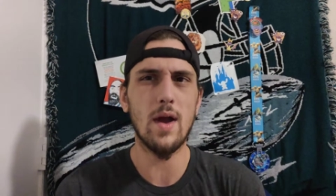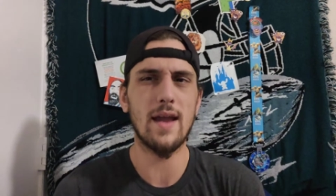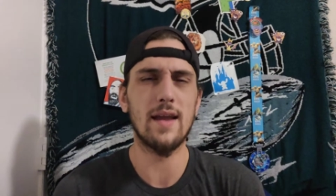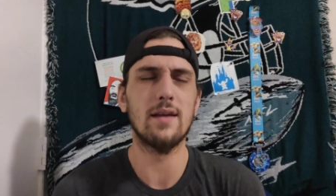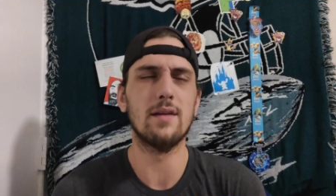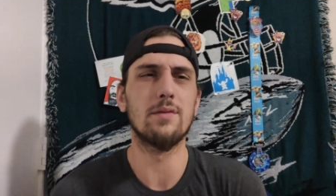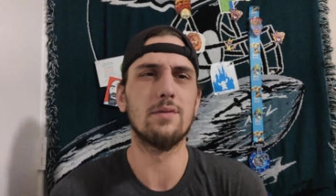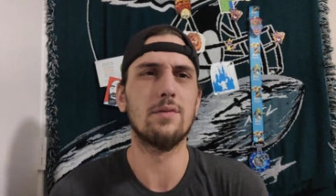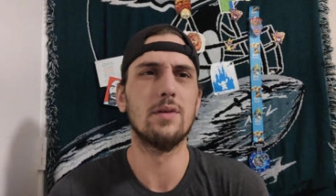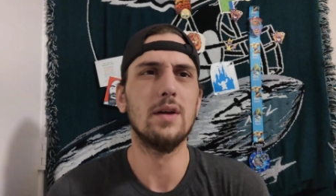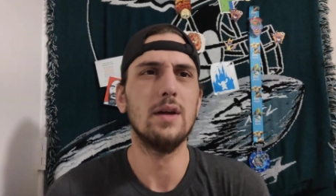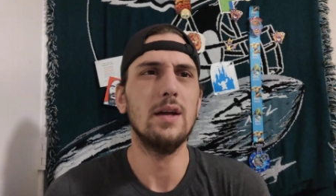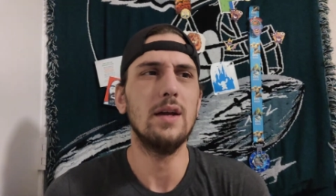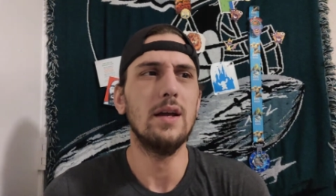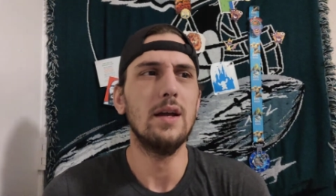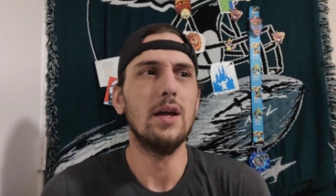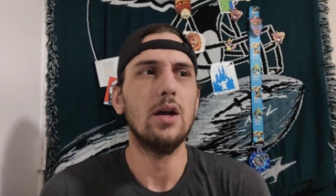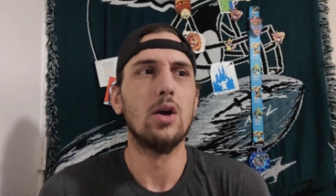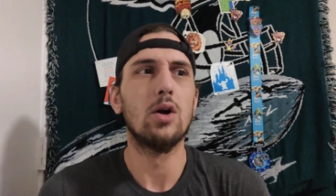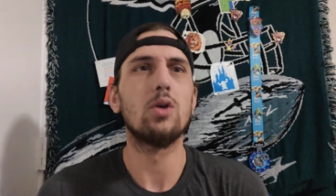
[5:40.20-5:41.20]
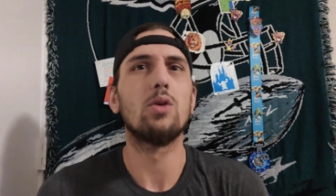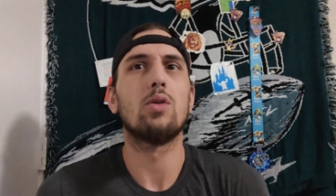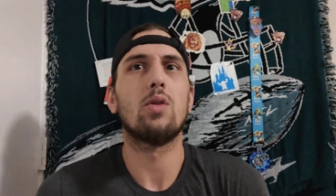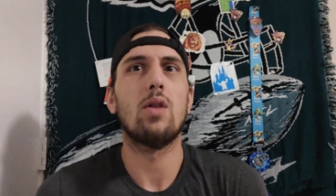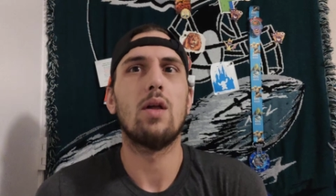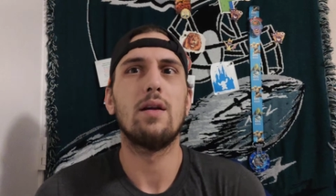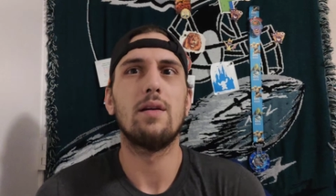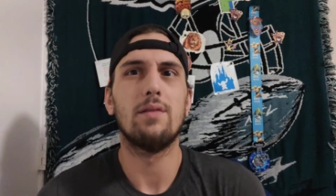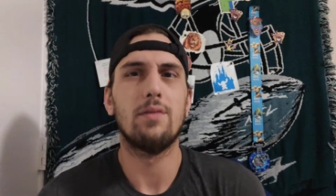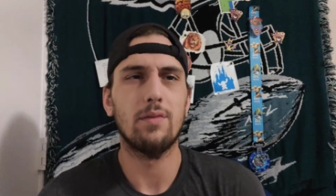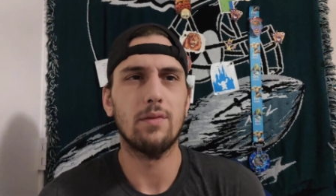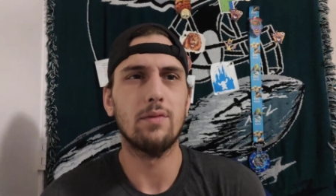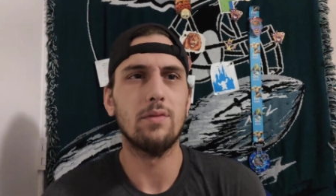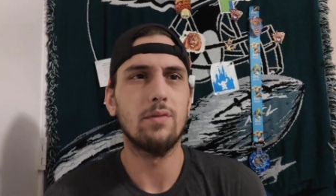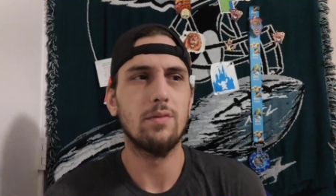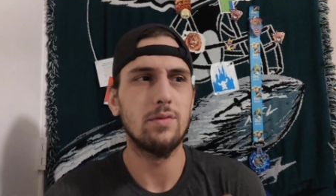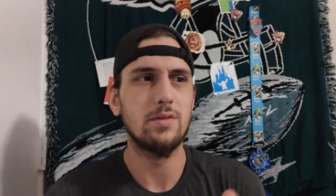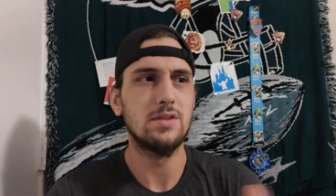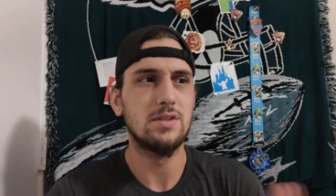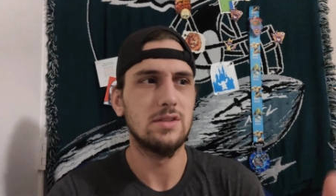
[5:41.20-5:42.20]
way of her life
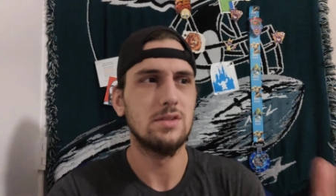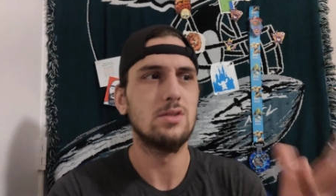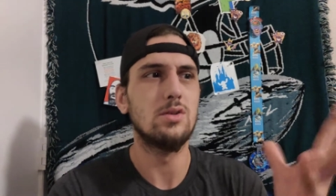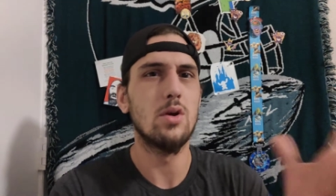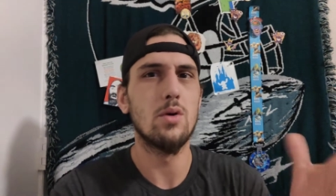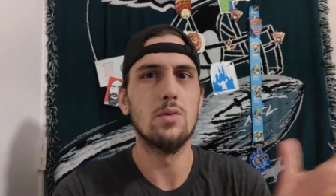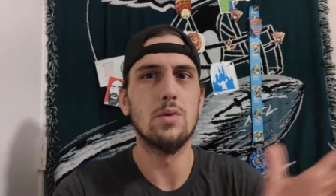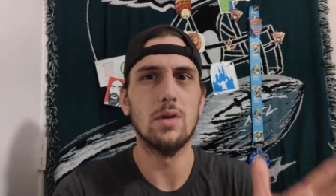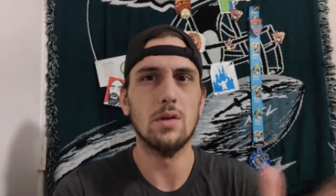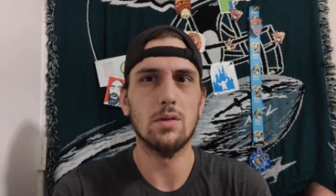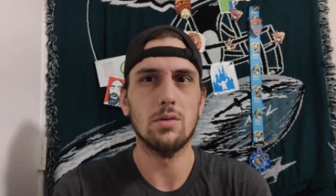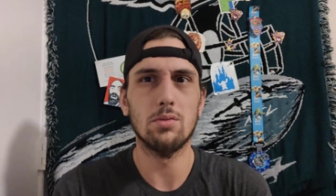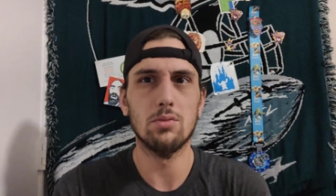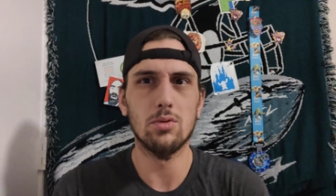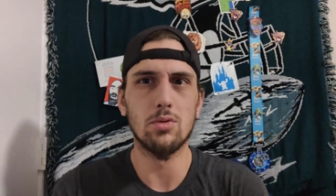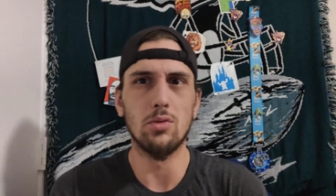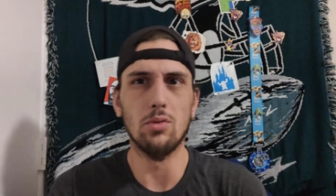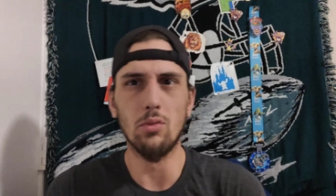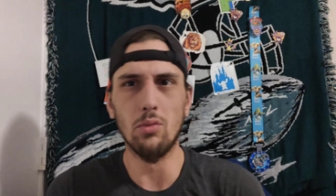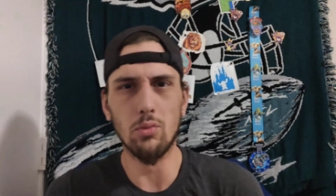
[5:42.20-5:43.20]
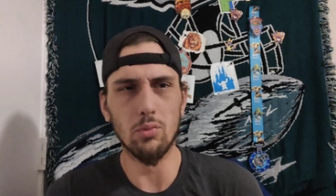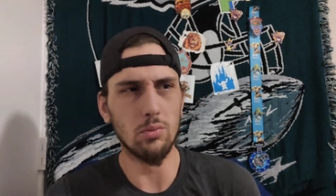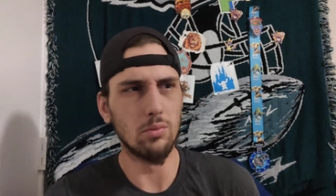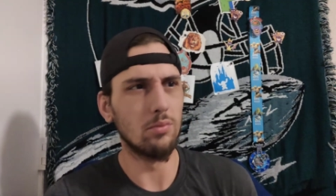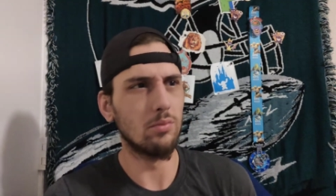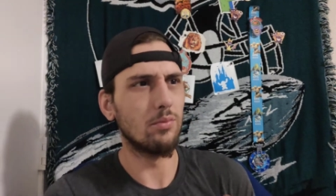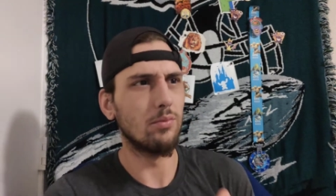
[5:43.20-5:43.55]
of going through,